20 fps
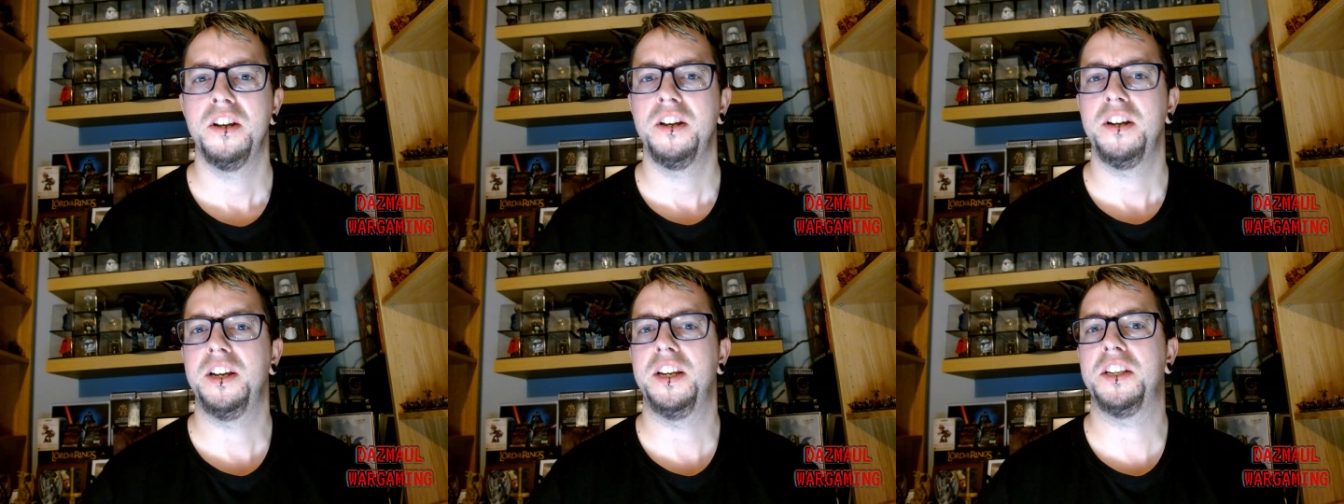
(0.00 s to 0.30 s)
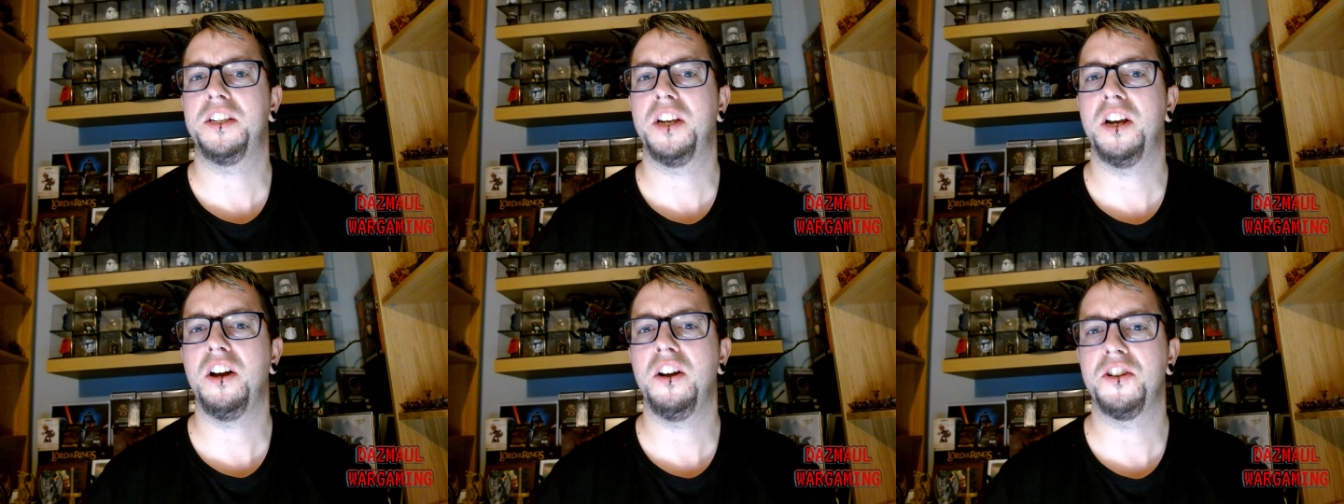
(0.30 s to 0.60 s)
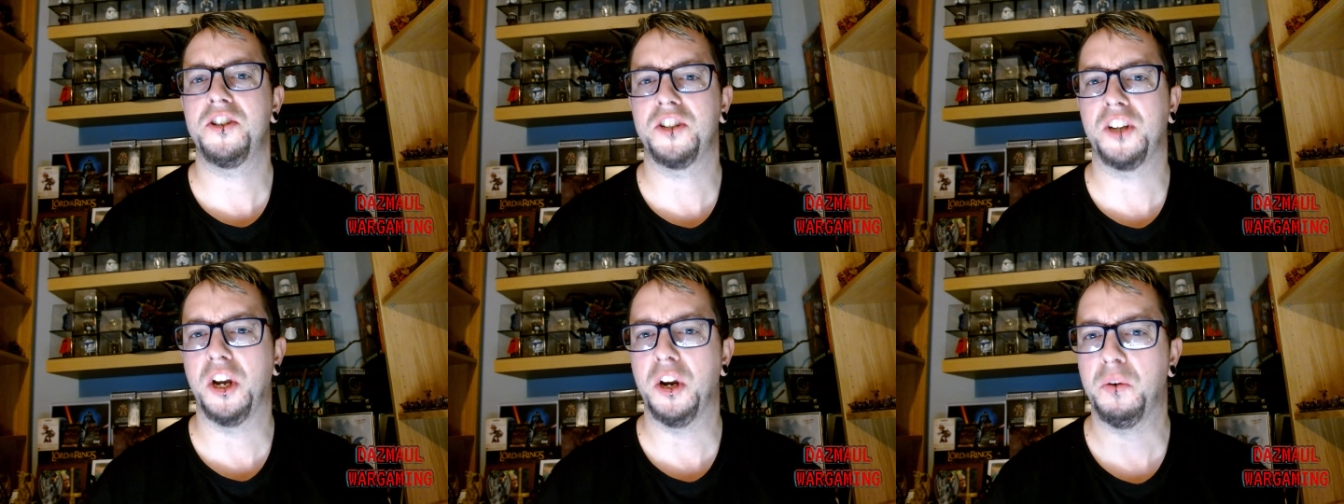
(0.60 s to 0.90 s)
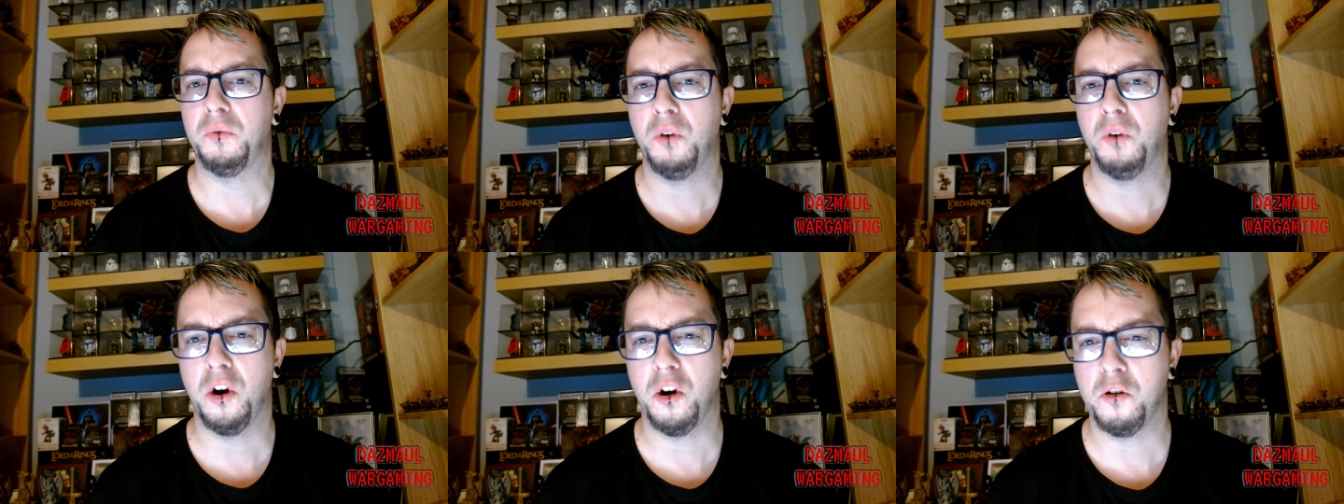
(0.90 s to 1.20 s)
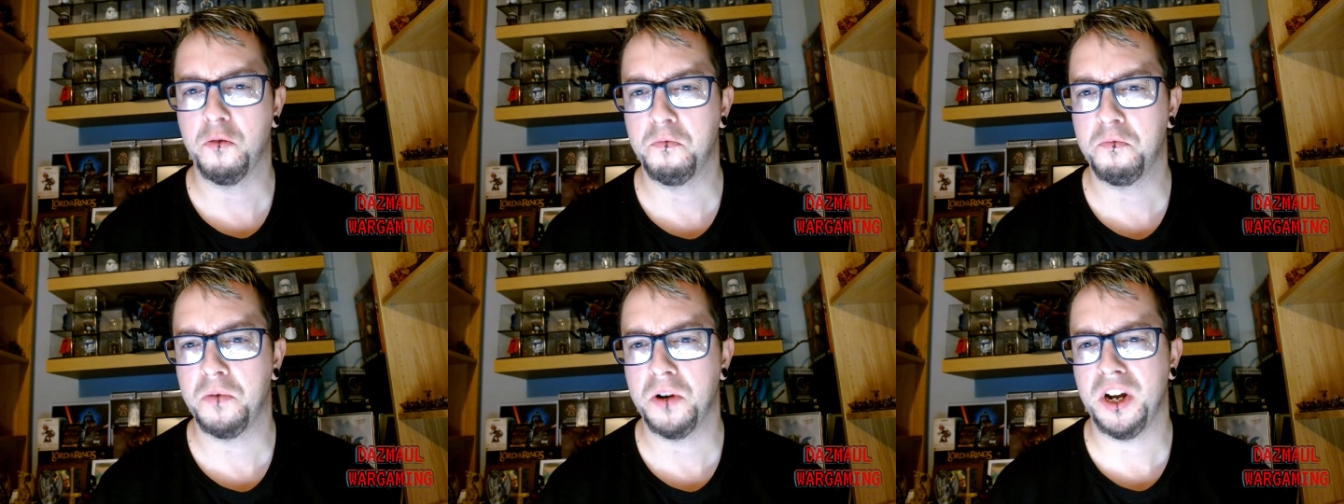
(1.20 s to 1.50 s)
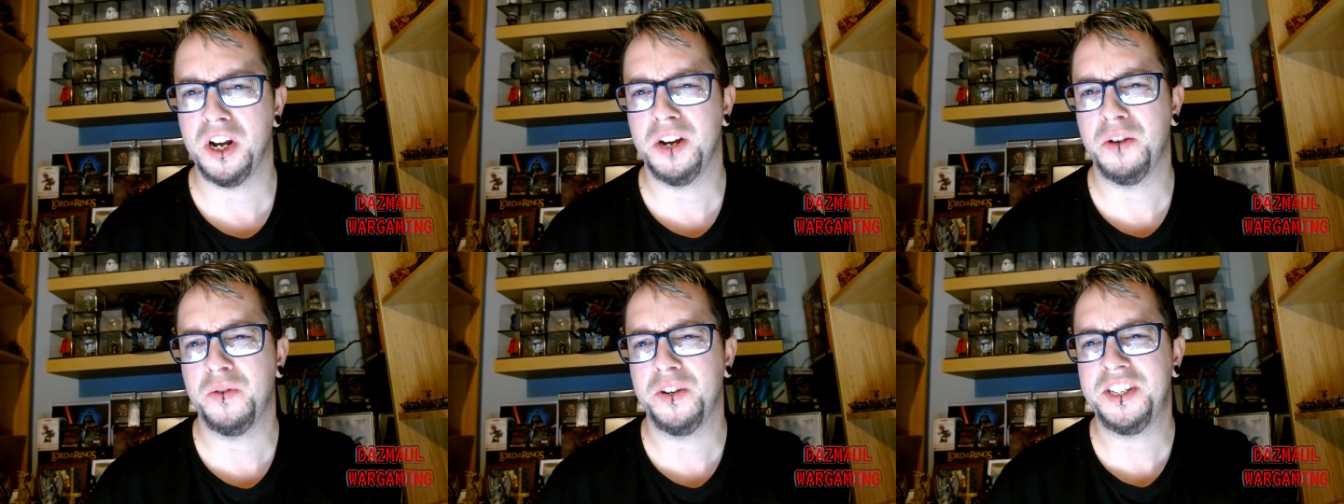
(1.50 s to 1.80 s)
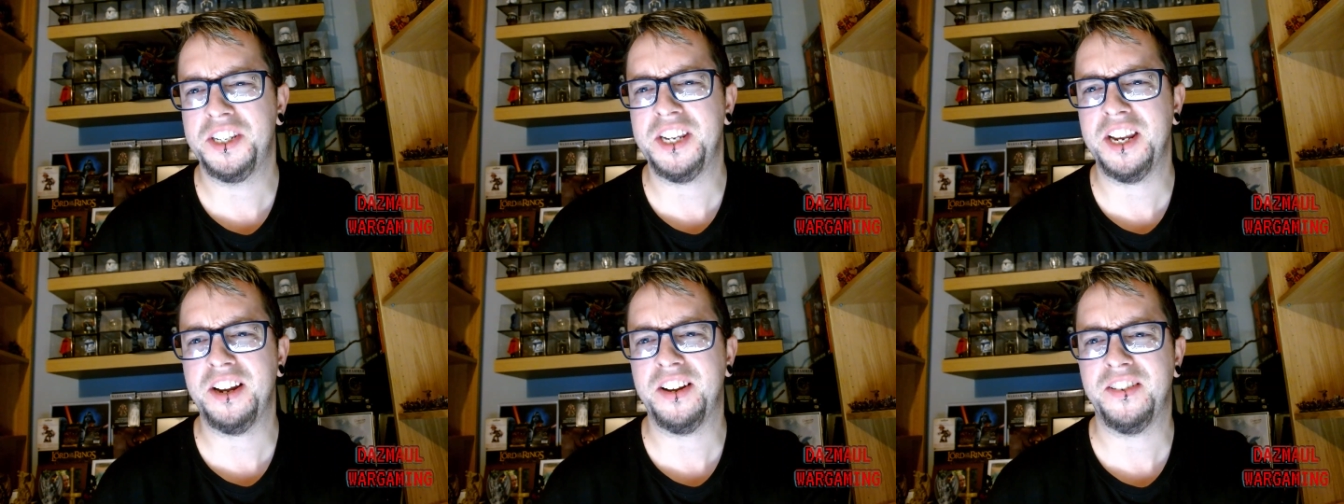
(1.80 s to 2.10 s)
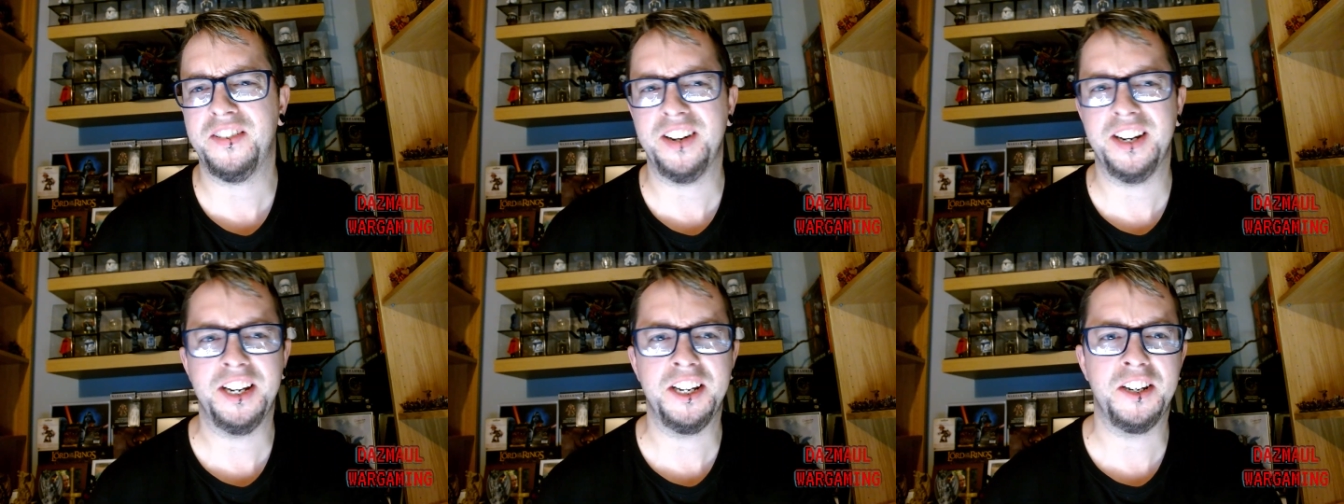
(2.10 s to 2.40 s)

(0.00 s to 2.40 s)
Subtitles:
It's hard to go wrong, but I would definitely